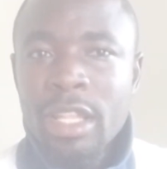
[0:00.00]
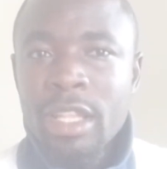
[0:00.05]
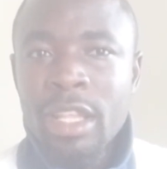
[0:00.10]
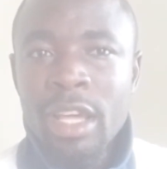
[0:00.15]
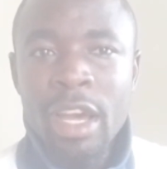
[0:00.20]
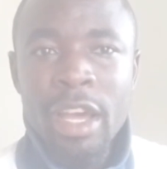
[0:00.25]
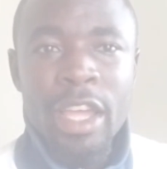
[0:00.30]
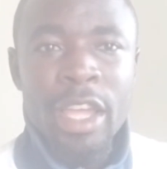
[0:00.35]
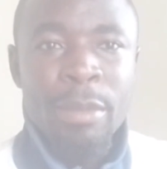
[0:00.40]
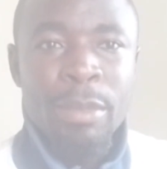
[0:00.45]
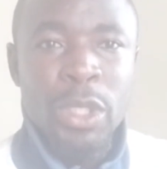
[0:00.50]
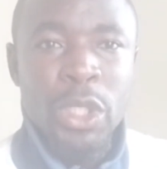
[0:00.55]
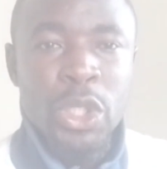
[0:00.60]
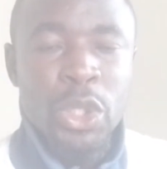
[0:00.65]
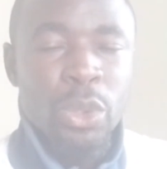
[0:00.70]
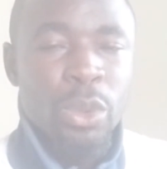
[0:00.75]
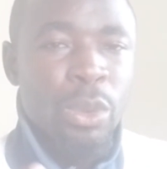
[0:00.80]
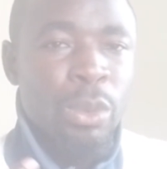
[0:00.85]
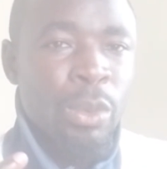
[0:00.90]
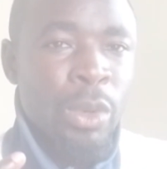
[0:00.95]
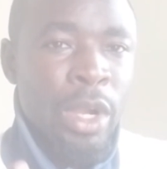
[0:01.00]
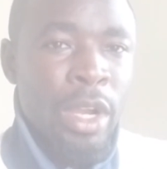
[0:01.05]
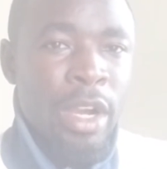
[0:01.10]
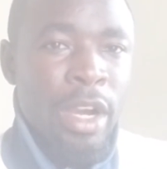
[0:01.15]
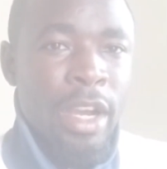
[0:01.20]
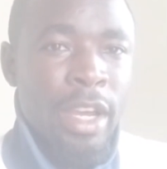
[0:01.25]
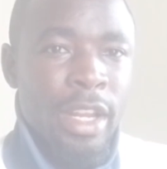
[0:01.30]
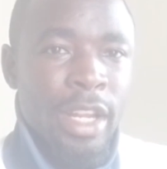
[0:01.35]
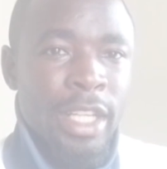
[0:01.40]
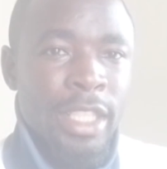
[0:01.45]
They are able to
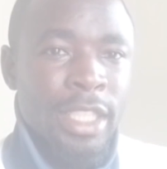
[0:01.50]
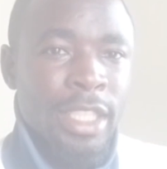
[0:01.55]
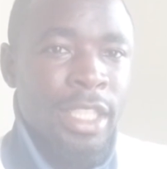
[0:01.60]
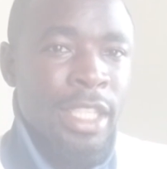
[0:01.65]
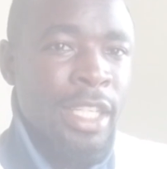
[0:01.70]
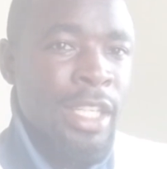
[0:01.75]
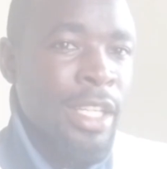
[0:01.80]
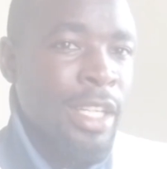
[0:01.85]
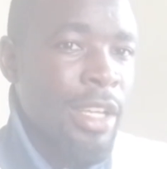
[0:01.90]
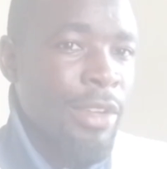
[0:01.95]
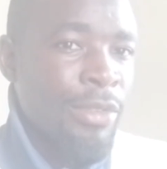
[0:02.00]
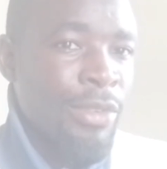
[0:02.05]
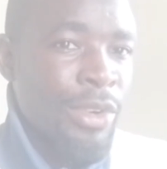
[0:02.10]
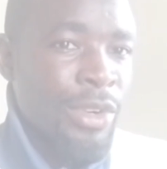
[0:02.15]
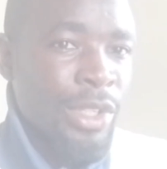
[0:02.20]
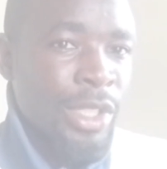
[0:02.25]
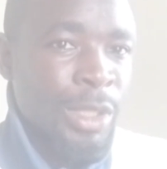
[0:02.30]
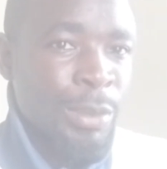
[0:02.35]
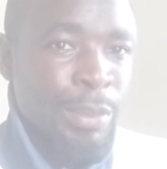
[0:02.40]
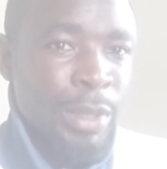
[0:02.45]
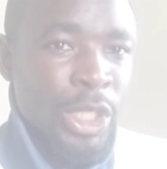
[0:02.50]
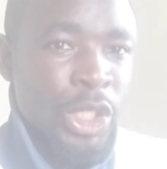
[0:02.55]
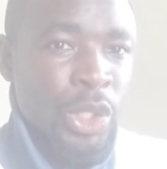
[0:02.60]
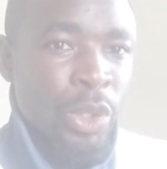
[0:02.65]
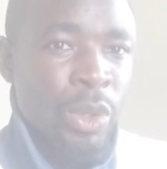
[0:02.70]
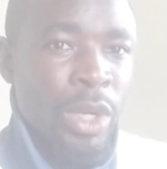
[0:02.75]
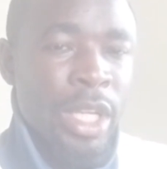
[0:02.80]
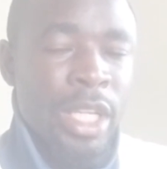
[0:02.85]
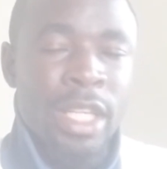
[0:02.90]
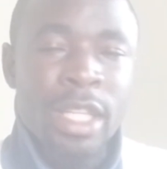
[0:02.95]
guide us in a very
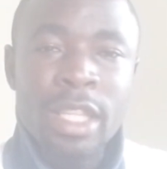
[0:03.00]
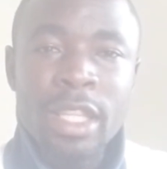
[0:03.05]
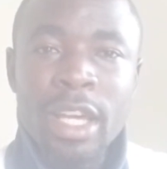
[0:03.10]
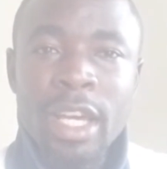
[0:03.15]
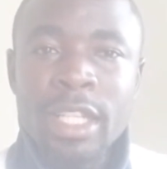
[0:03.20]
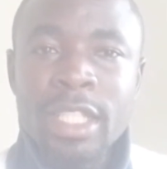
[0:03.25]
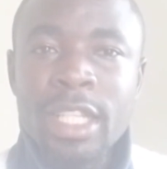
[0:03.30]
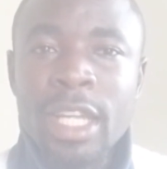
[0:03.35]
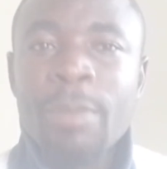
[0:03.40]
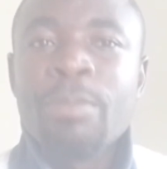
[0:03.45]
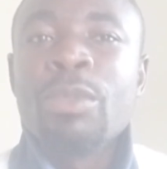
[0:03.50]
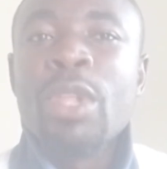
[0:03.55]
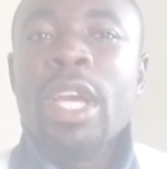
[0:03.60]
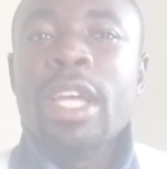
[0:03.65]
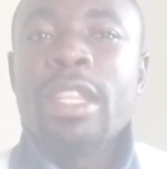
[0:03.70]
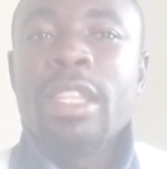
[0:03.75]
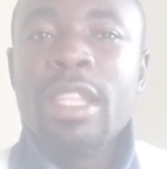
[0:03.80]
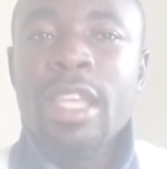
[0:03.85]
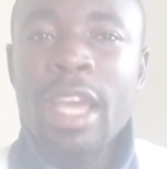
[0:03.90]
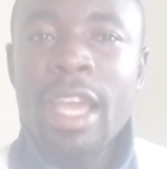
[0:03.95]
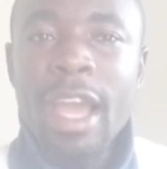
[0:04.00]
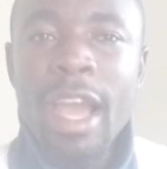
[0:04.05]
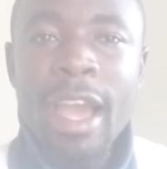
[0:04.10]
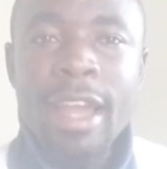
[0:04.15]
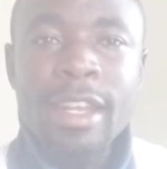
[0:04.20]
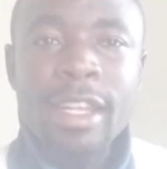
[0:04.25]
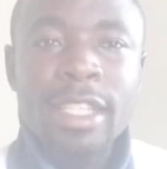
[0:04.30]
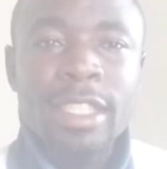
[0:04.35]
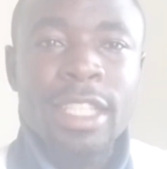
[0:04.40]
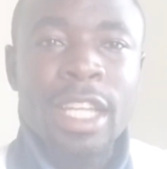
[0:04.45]
special way in that they
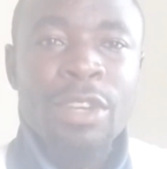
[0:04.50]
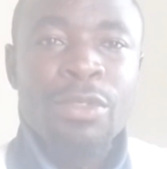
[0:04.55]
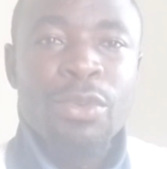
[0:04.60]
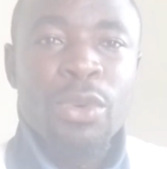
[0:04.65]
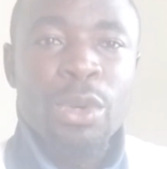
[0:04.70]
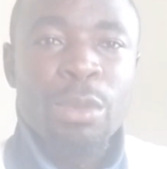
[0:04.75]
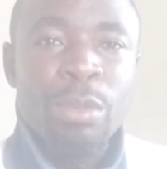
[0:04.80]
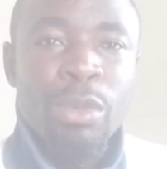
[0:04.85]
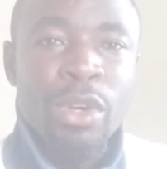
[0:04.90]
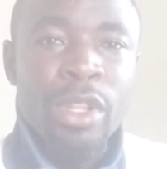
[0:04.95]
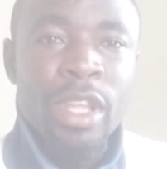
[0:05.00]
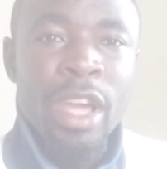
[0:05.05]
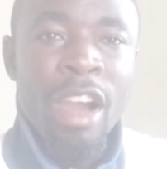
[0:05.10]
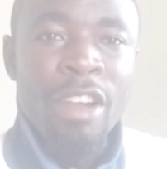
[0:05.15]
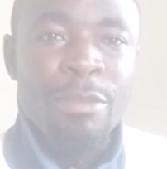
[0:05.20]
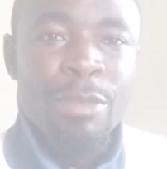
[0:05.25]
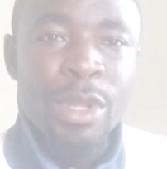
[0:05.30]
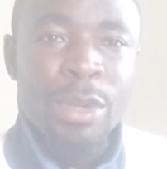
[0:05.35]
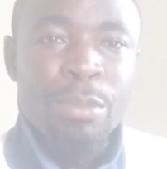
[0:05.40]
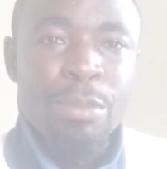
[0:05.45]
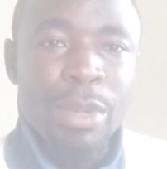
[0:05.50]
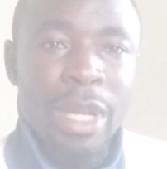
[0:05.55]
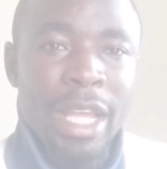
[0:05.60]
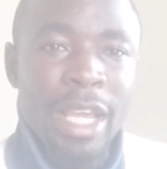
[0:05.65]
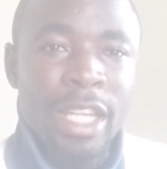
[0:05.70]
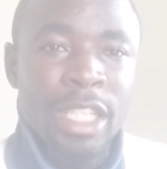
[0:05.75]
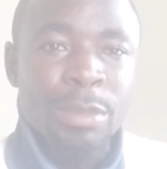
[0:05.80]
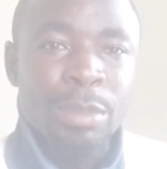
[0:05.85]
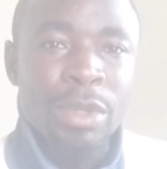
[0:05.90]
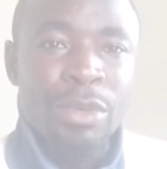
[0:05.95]
understand football. They have been
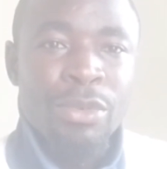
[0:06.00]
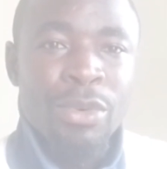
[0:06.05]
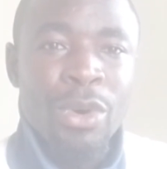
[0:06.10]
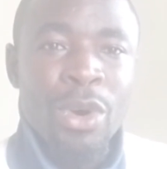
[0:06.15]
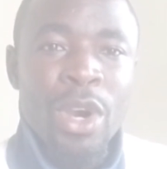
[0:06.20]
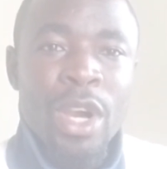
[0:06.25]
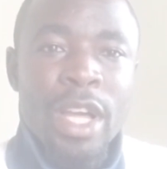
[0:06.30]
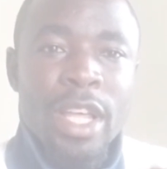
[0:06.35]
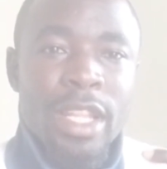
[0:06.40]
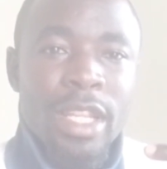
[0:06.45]
players before.